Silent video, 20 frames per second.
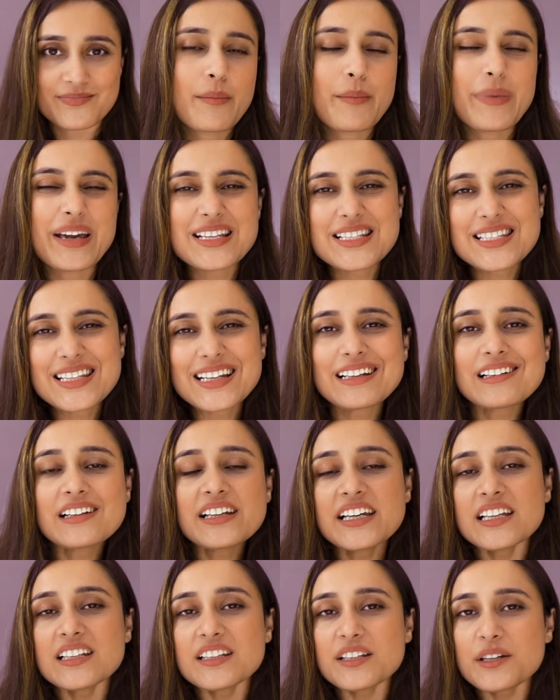Basically,
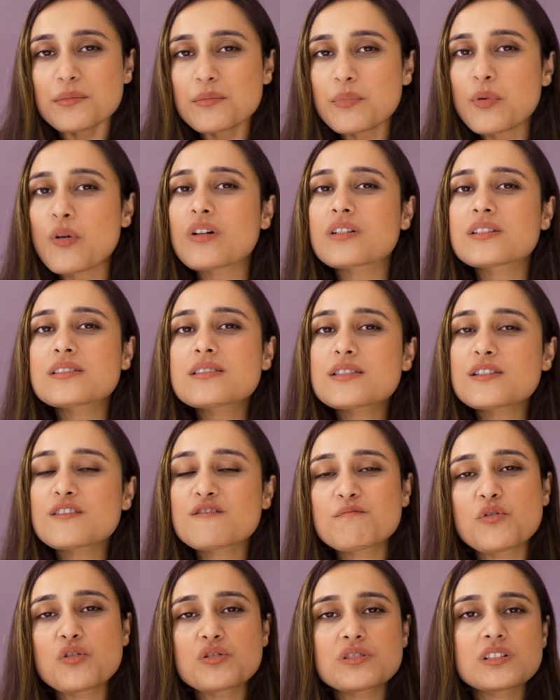the importance of
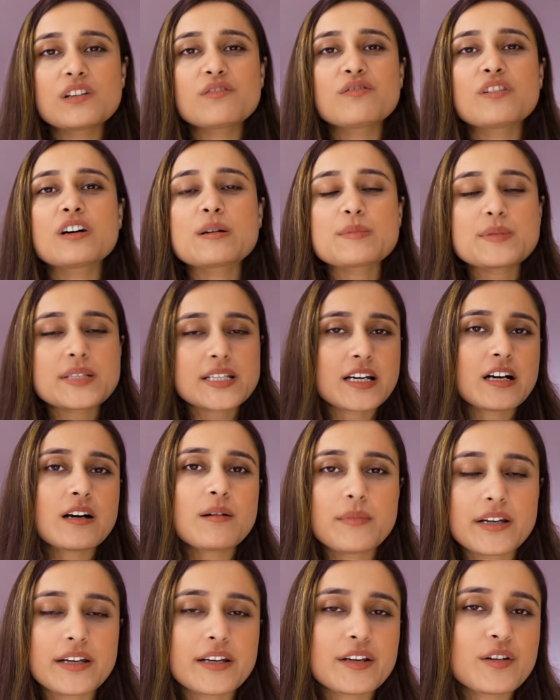modal verbs
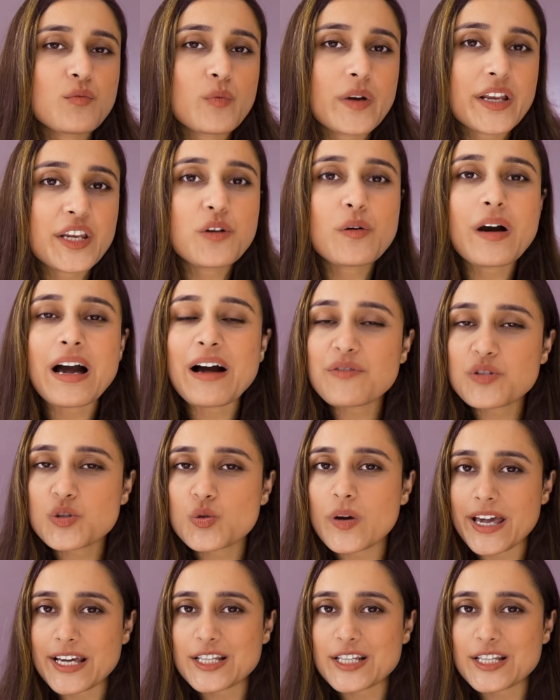come in when you have to